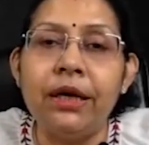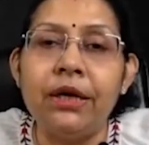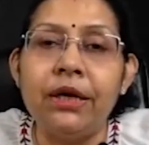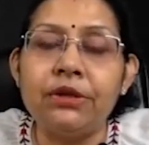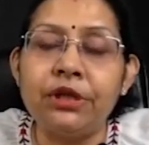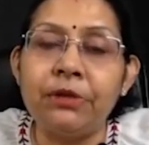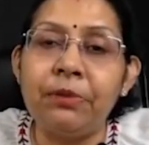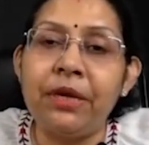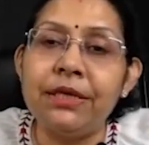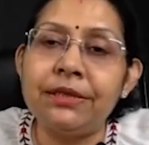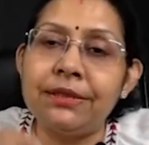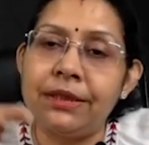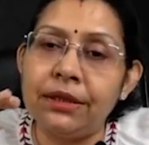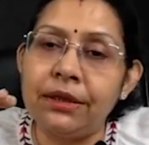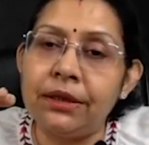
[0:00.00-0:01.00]
So it means
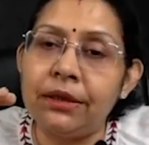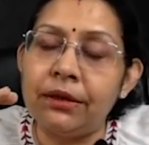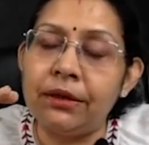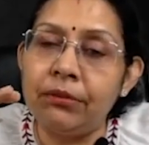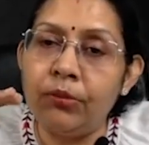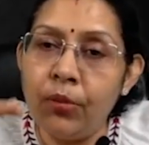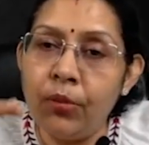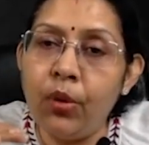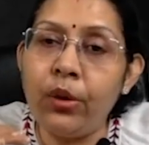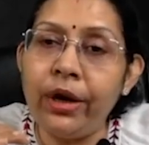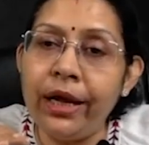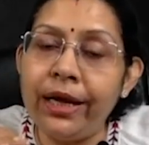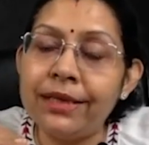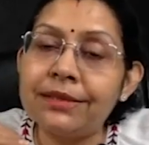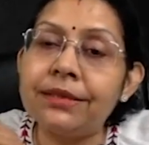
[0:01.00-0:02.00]
the mode
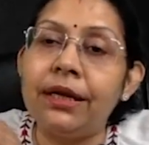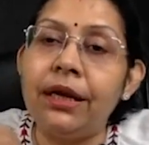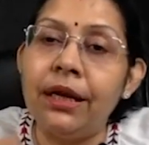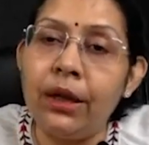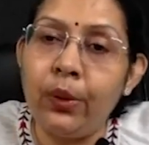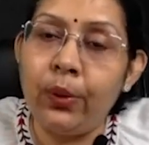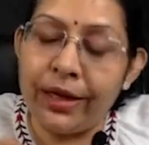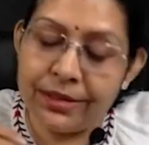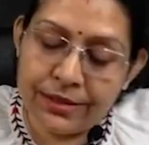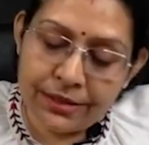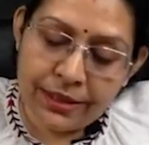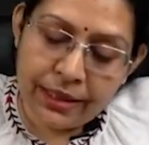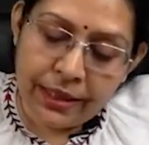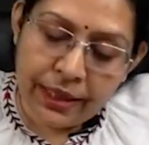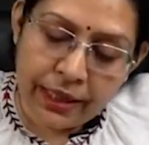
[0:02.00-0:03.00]
is lowest.
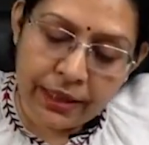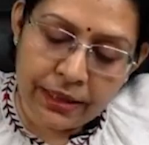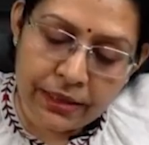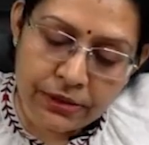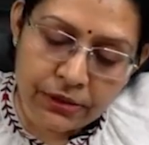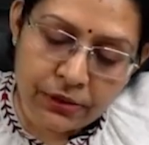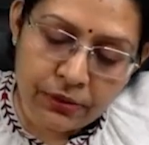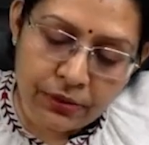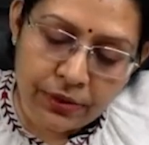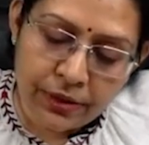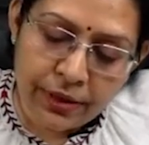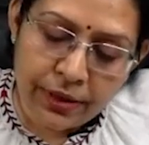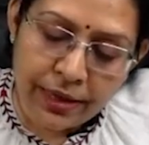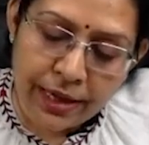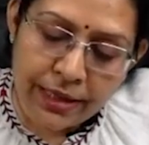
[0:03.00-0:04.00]
It is your
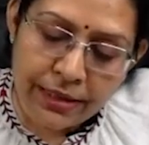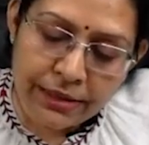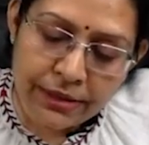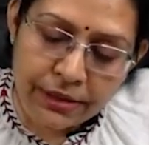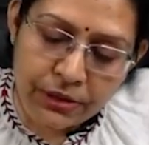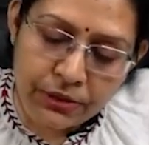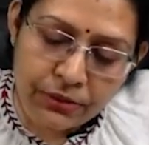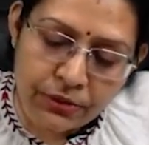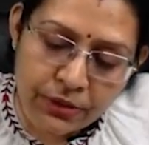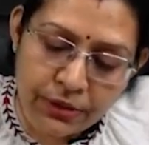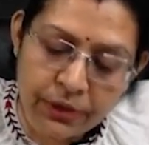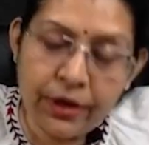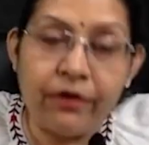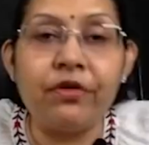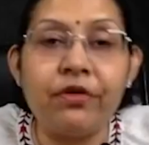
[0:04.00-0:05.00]
right skewed
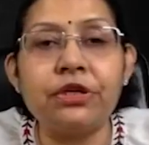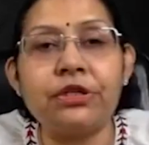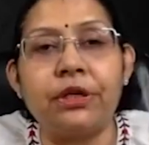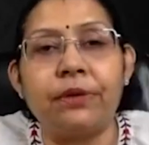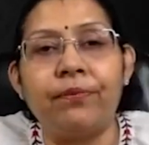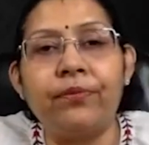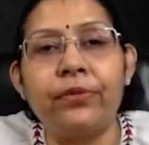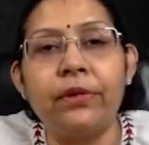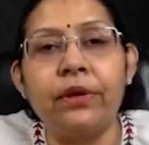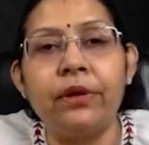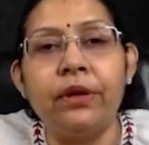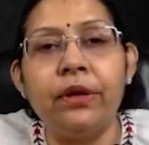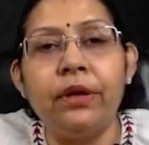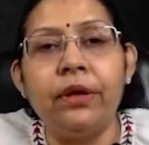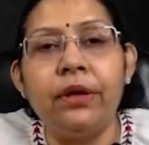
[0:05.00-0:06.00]
deviation.
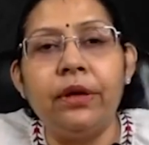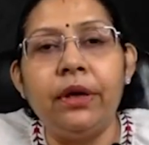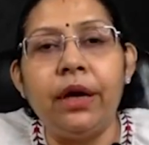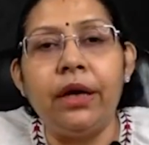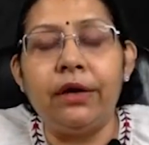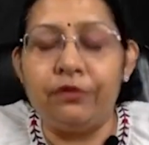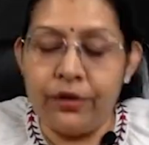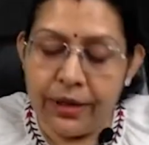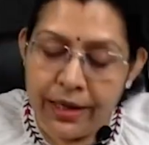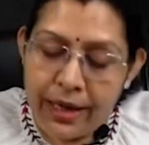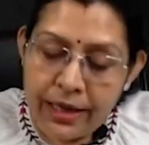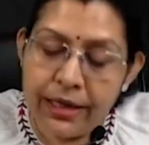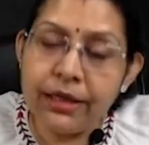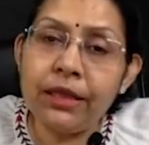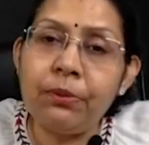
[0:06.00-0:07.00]
And if the line
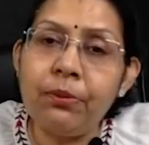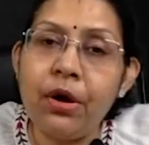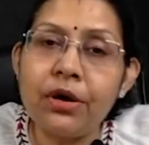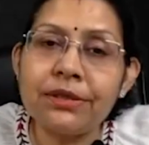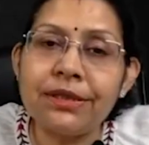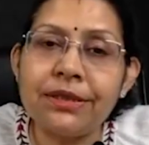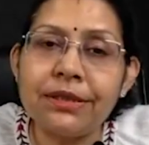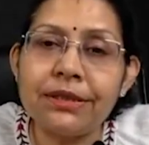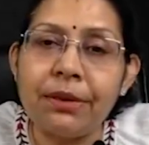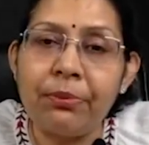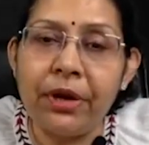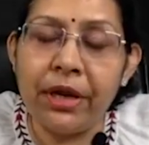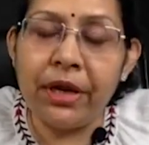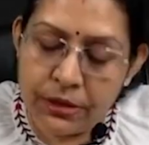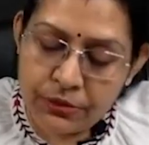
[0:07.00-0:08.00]
in the box, it is
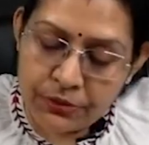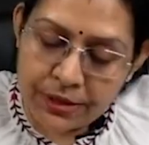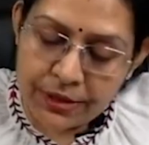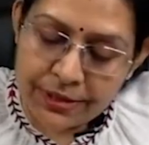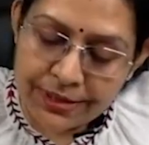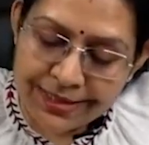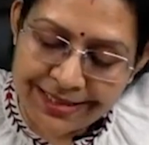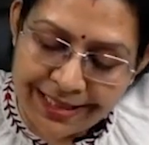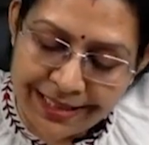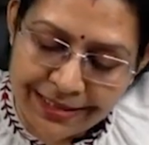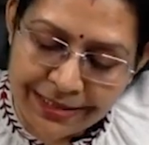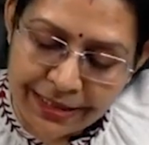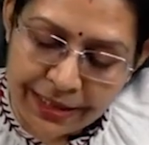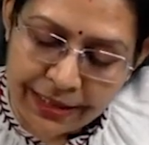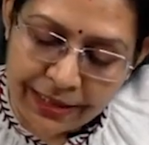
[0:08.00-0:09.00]
appearing to the
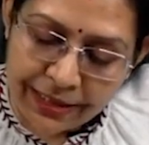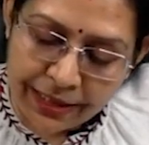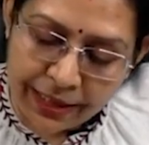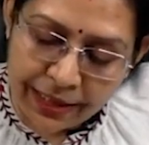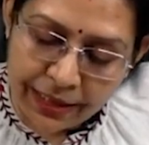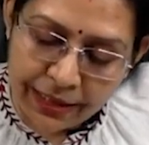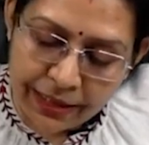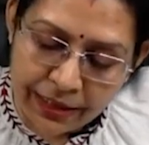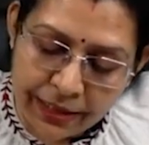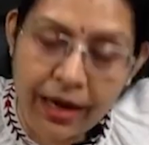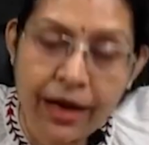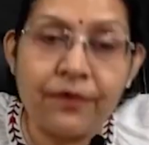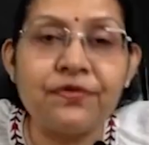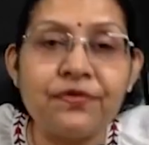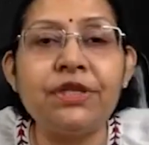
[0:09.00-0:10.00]
center in a
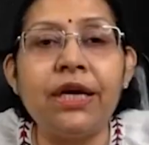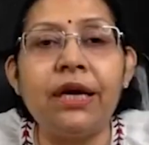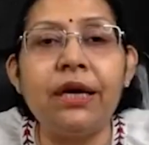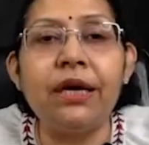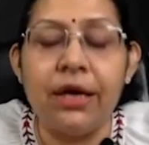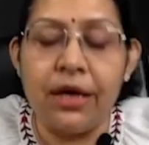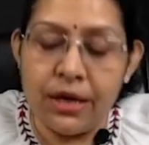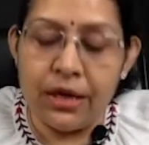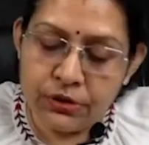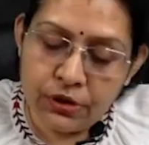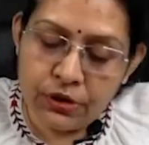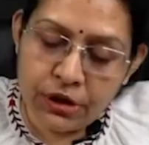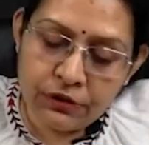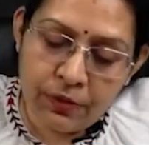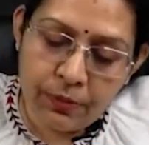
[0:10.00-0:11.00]
graph C, so
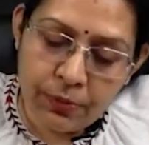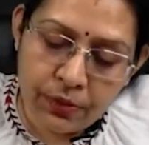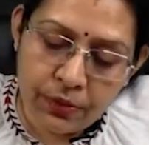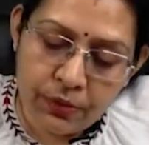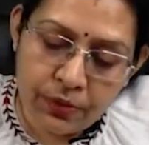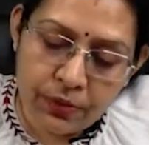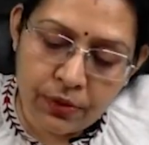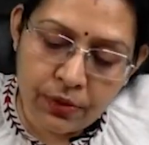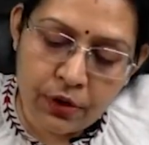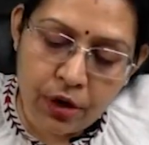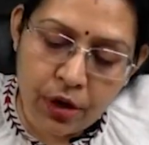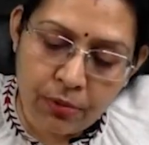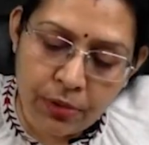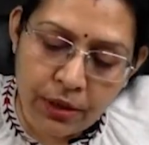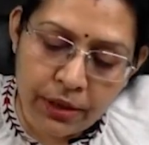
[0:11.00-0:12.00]
this will be your
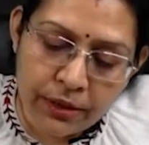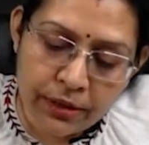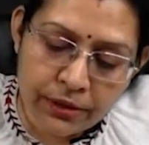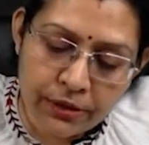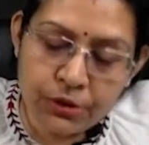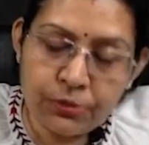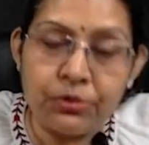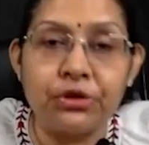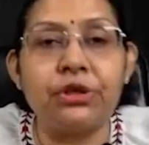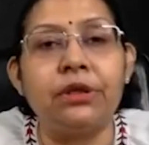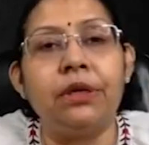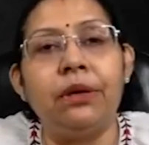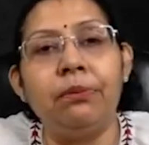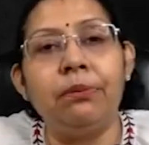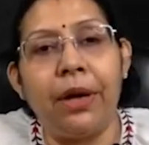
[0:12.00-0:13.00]
normal distribution
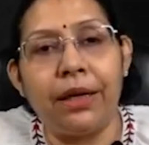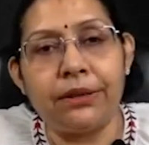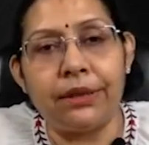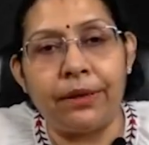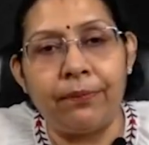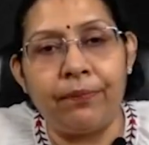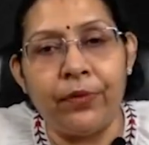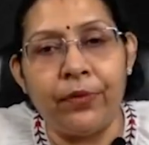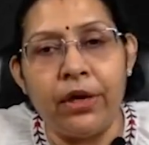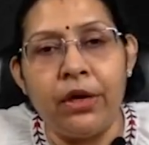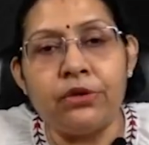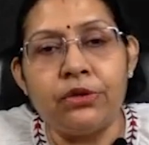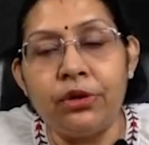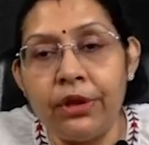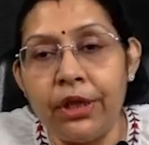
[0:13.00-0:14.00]
pattern.
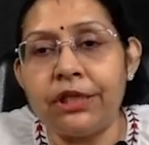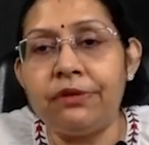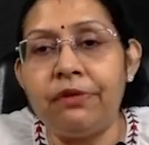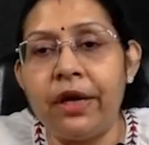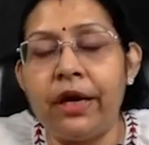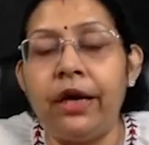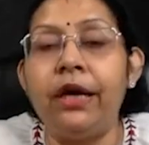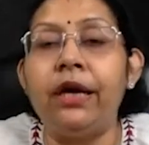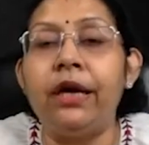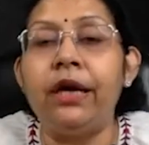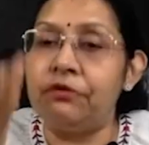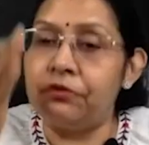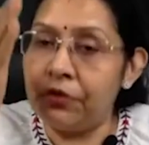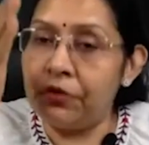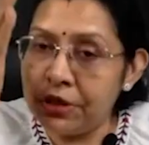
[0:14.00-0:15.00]
So in this way, in
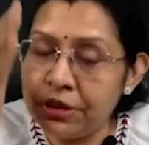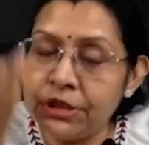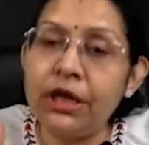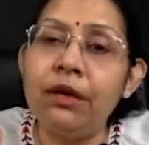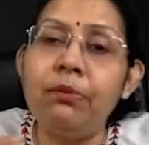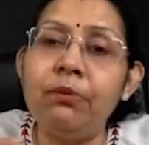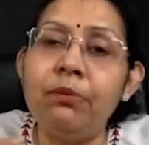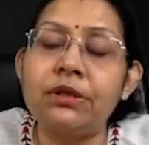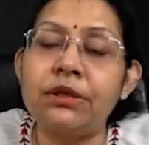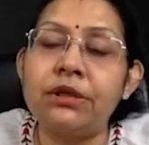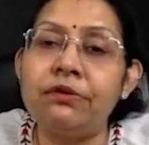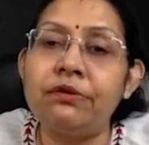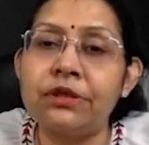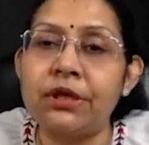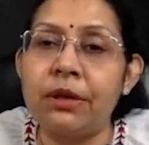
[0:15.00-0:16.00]
the vertical box
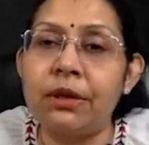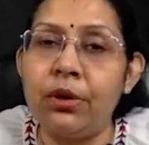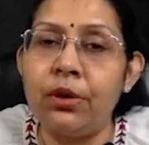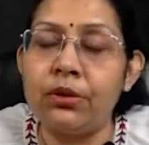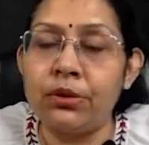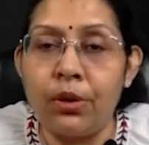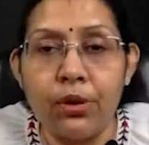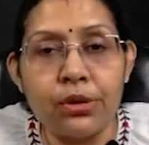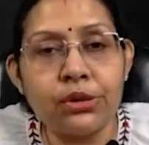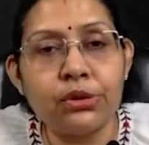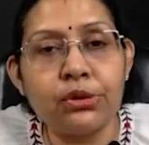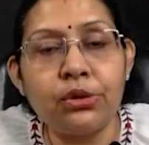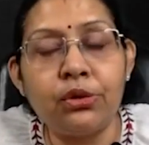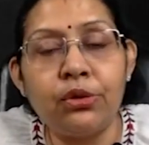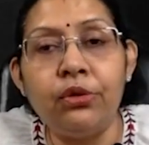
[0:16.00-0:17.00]
and whisker plot
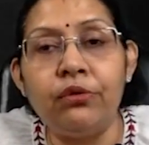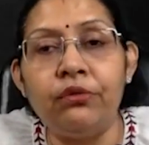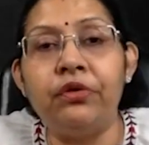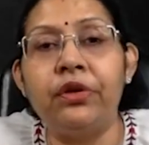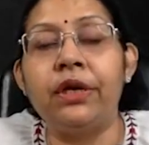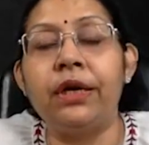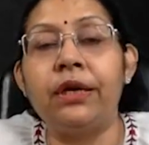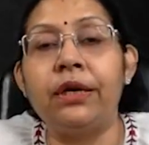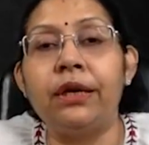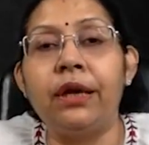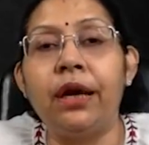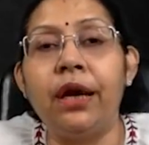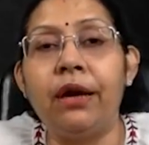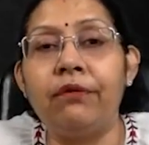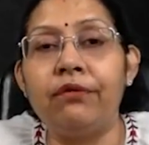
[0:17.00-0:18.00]
also, we can
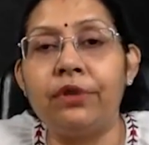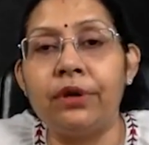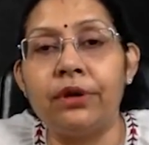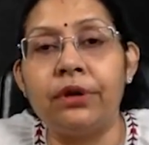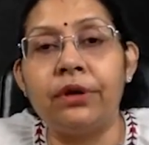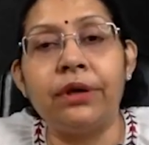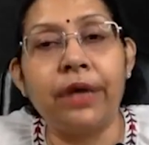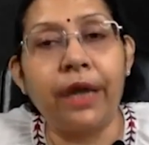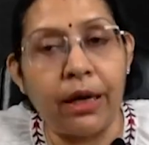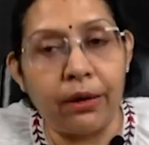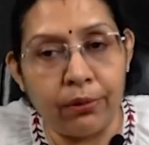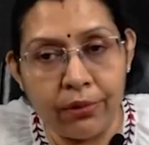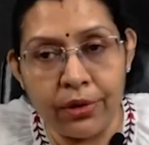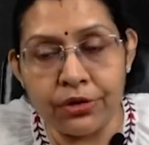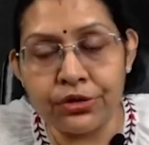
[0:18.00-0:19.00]
have the
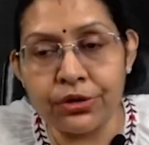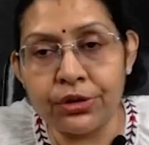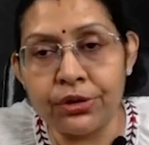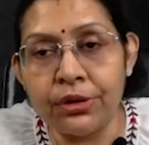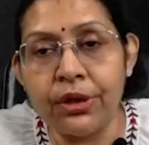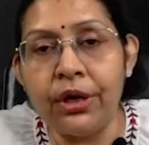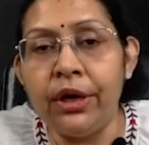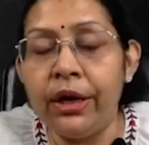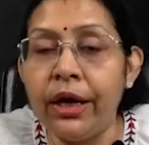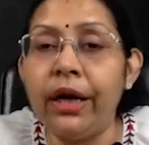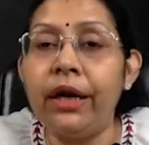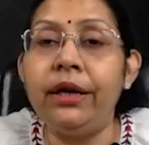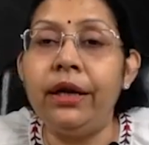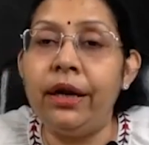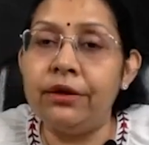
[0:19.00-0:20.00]
calculation
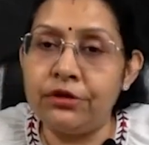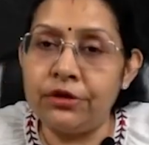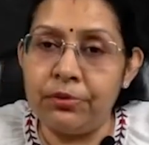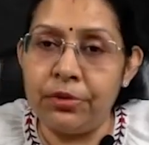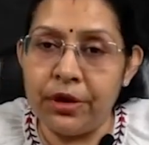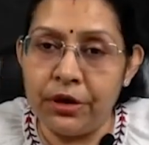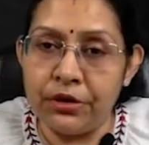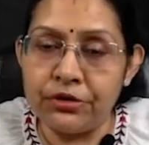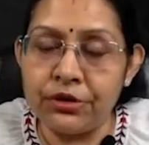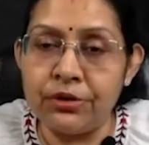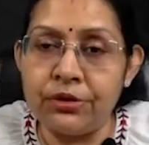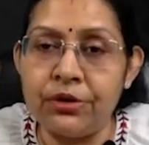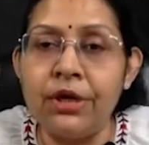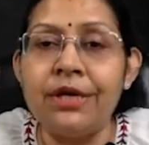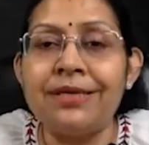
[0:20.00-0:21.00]
and
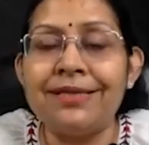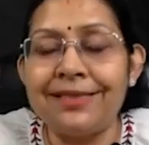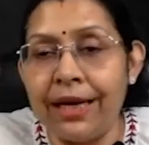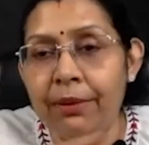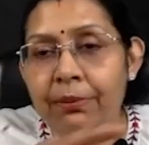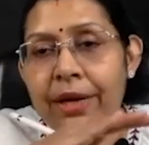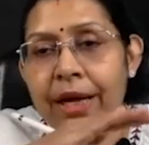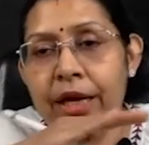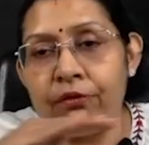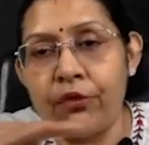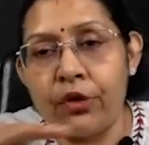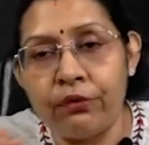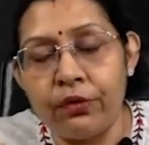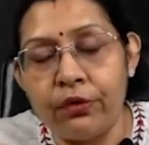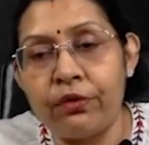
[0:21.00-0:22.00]
interpretation, same like
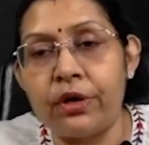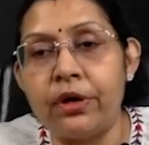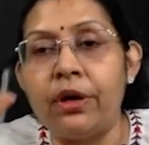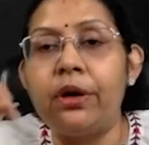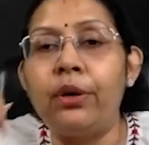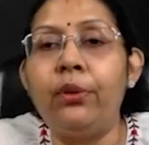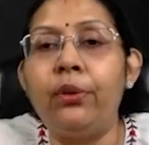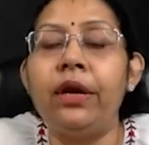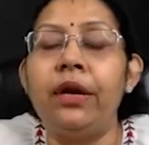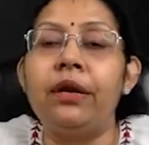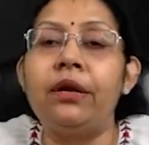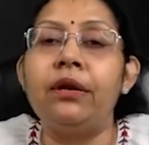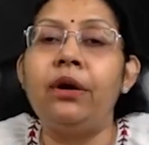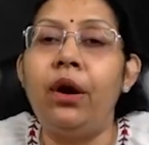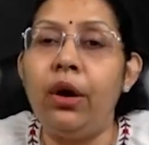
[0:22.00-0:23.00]
what we were doing
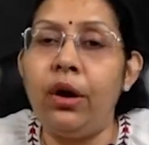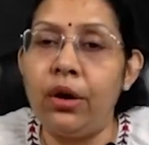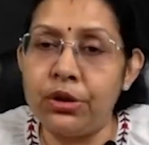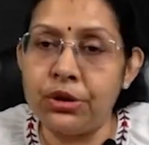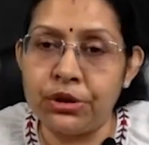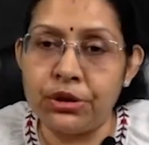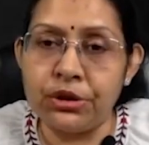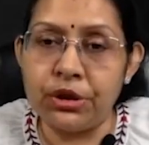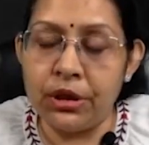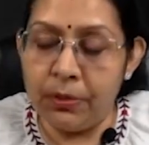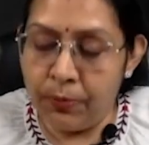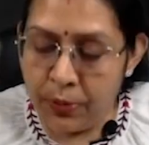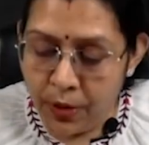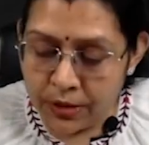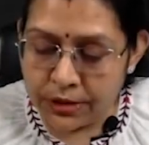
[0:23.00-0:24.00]
in horizontal
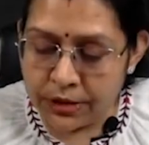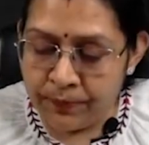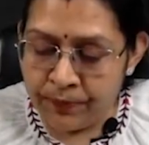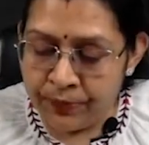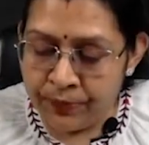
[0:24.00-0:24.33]
plot.